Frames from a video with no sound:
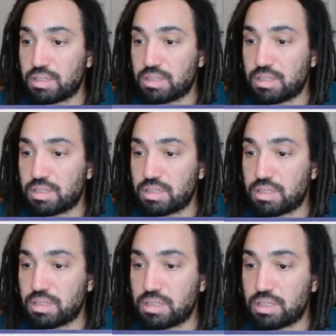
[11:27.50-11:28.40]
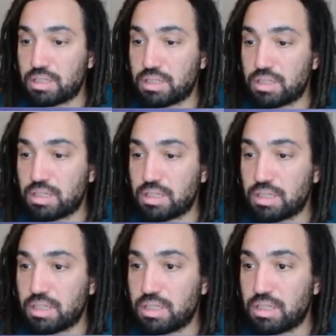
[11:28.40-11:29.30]

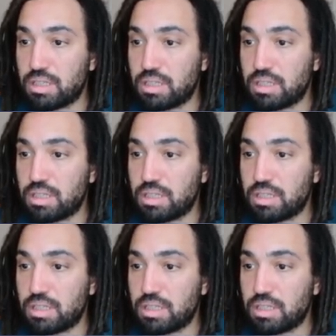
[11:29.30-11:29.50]
(no one is talking)